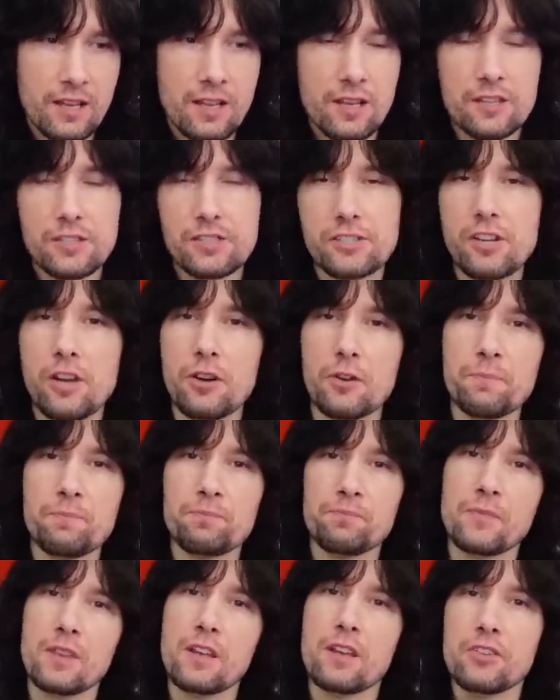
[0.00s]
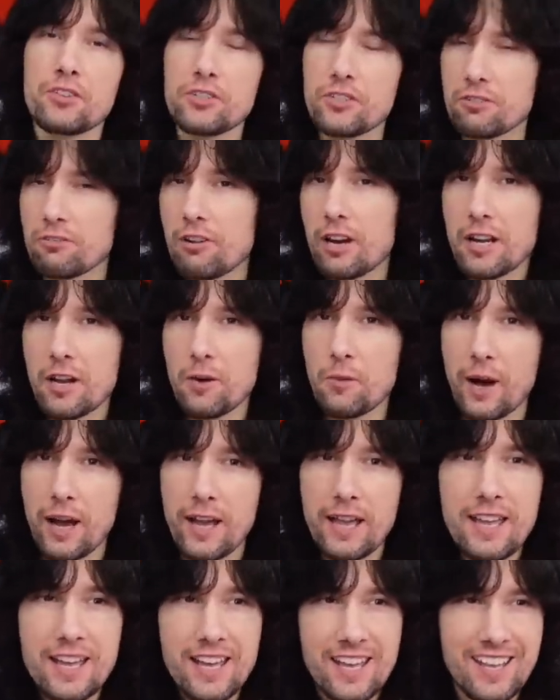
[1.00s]
So, straight
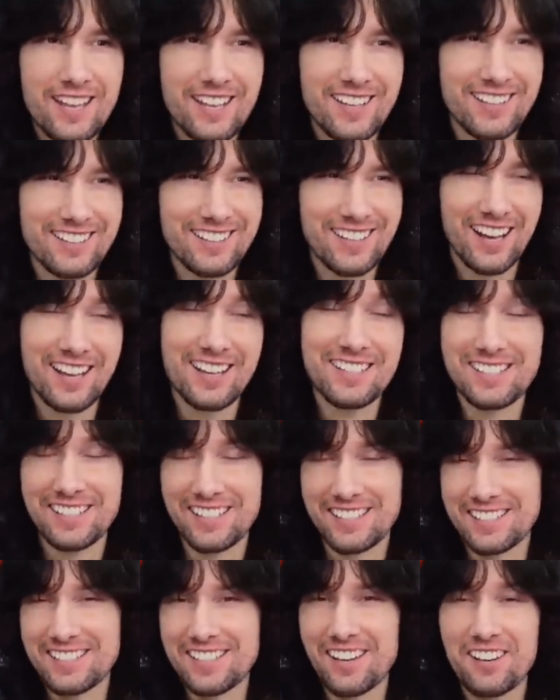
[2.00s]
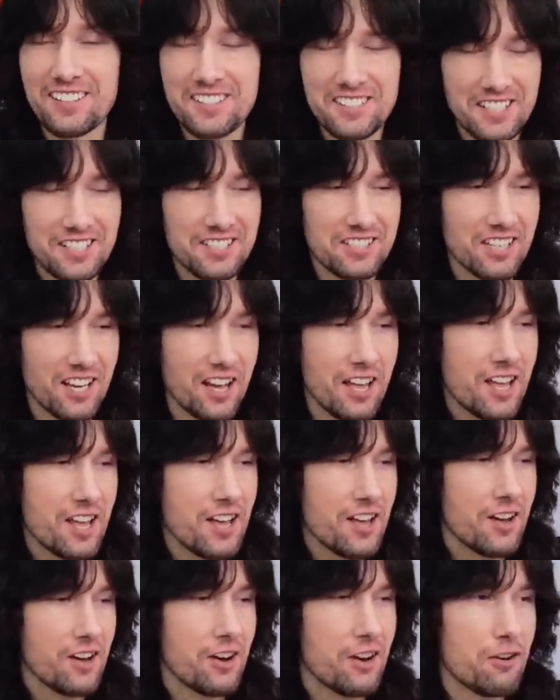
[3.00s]
away, as a guitar teacher
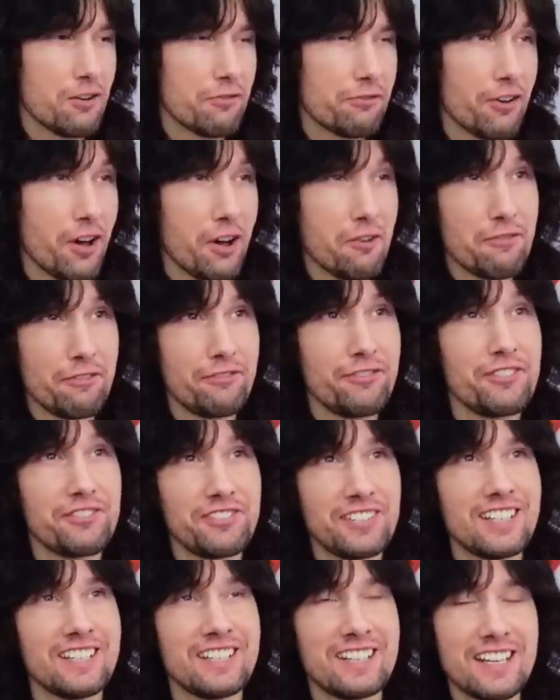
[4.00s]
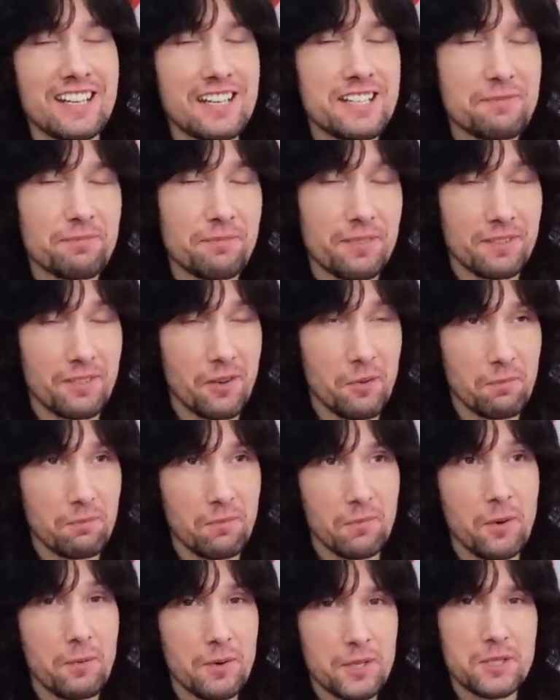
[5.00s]
of over 15 years,
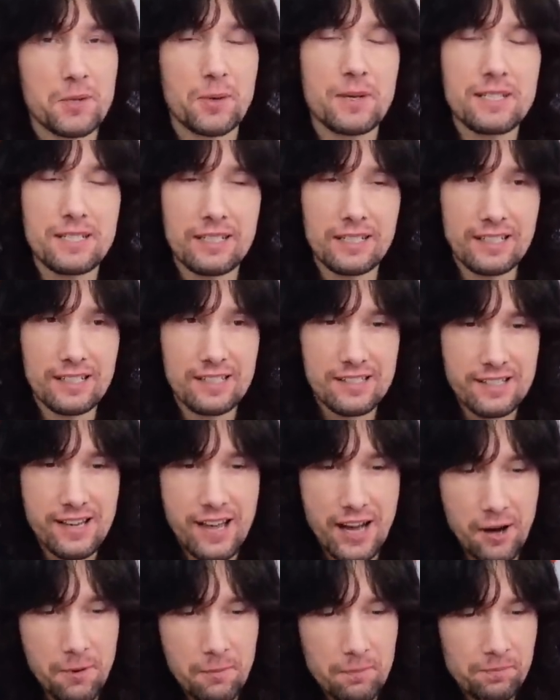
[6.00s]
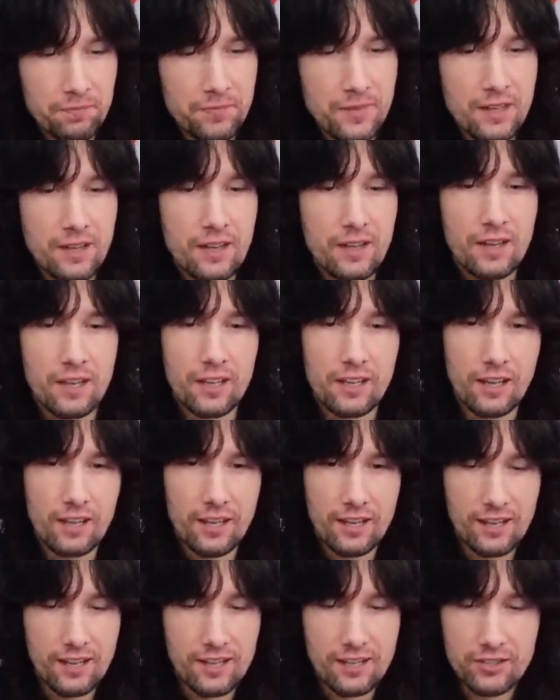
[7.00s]
almost 20 years now,
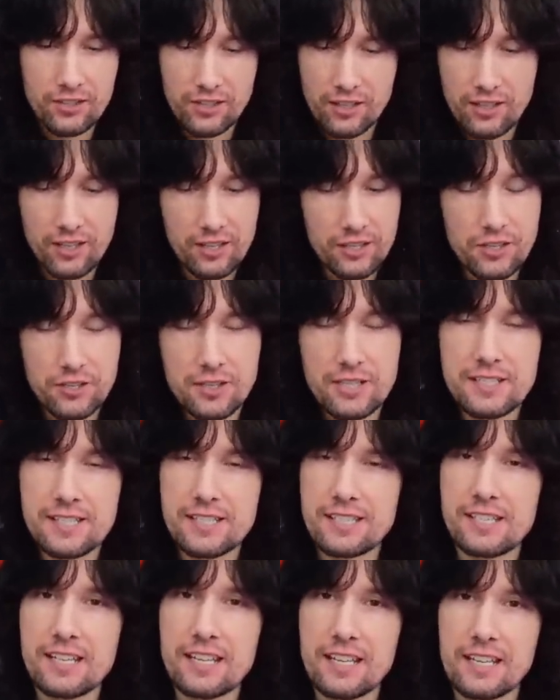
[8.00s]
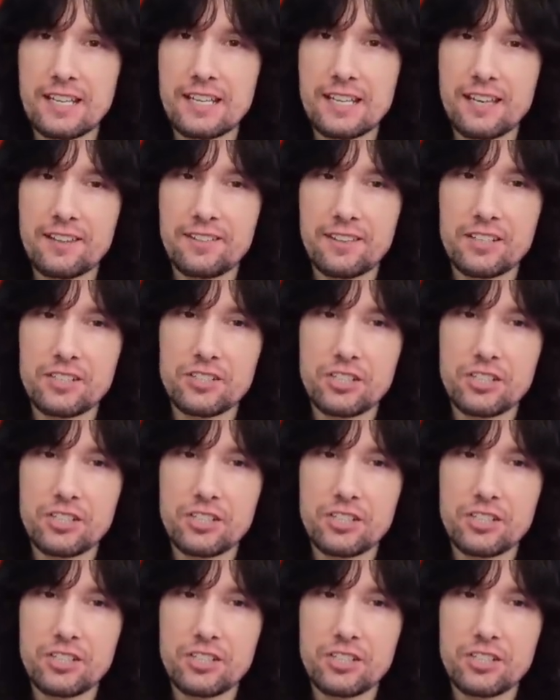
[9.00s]
you can see that